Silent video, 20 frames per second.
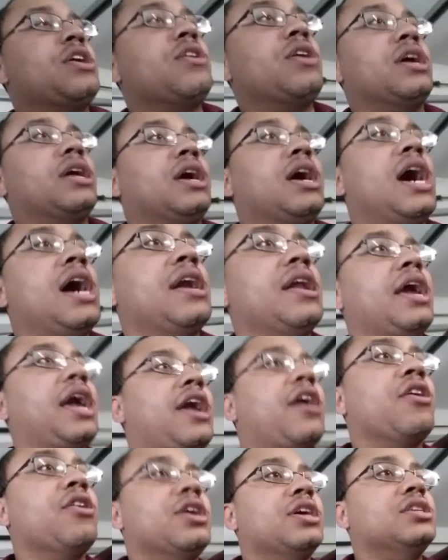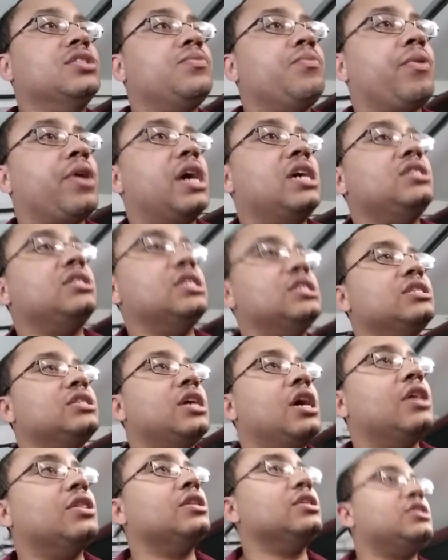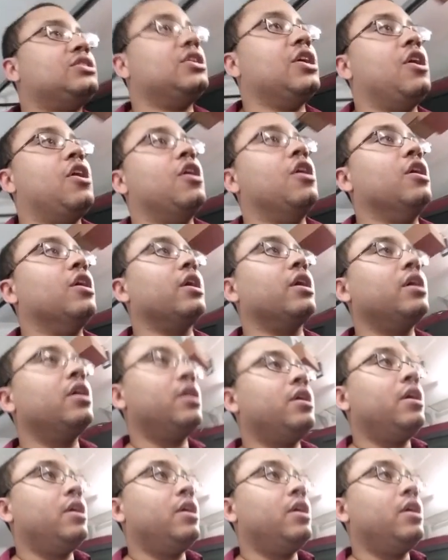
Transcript: and you can kind of hear his presence on the song.